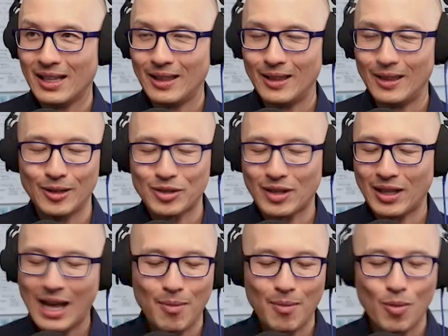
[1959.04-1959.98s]
there's a
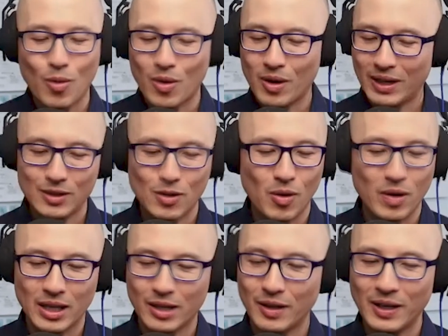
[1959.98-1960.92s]
lot more that's going
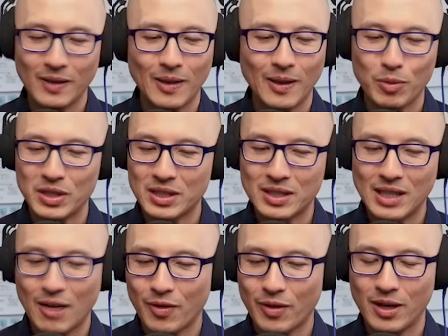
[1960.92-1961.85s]
underneath that we just
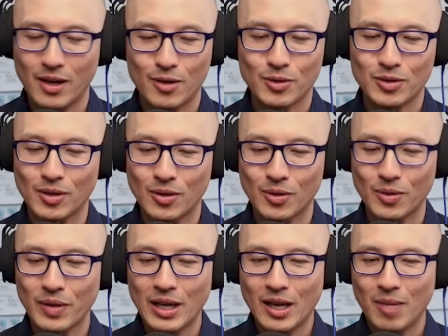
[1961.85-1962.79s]
never know. So
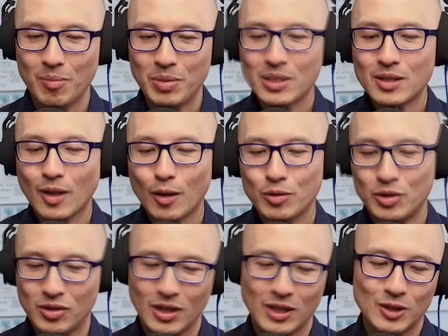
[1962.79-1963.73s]
be slow to
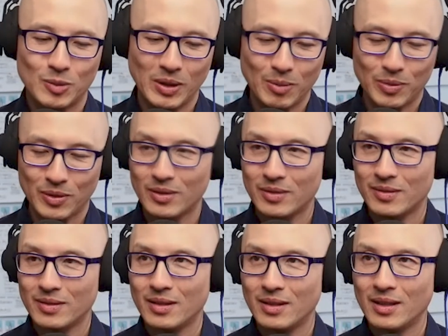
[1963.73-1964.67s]
judge people.
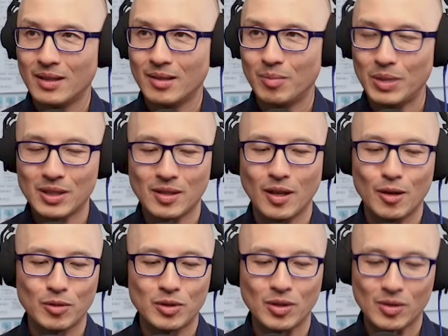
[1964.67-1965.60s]
Be slow
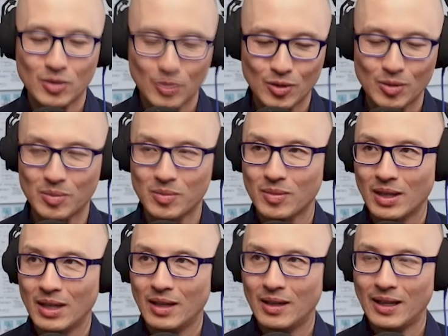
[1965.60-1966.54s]
to assume
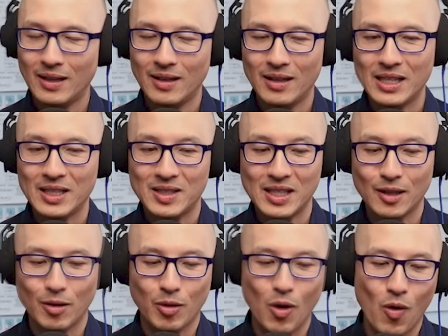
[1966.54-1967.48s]
that it's either
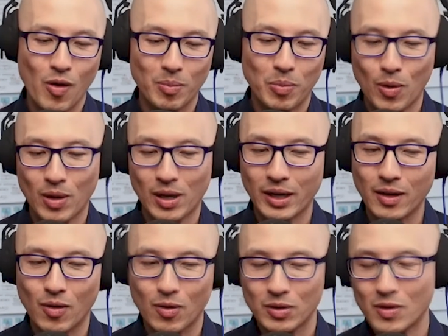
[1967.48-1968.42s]
going poorly
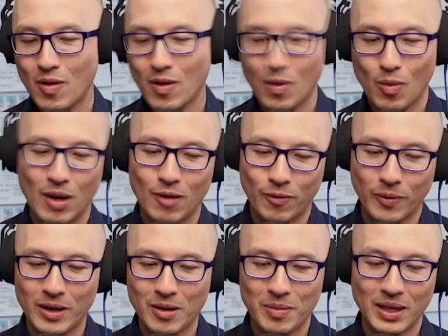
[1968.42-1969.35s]
or it's going well for
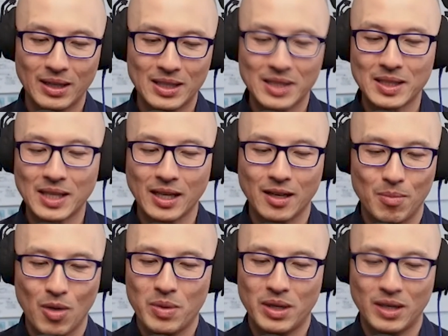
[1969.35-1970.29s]
anybody. And just take a
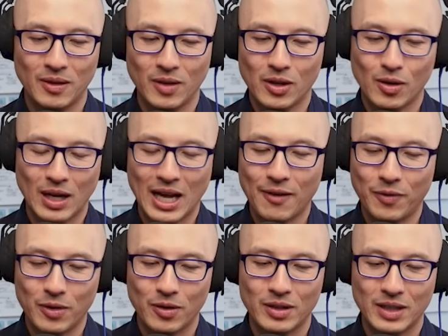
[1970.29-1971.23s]
moment in your life, in
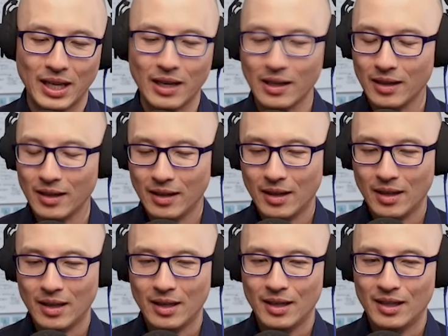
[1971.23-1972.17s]
your day,
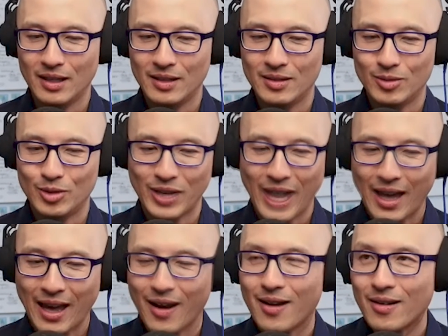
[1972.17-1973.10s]
to
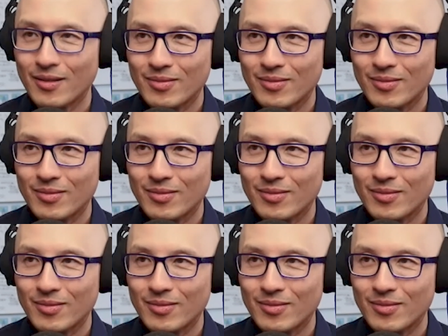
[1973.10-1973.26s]
care.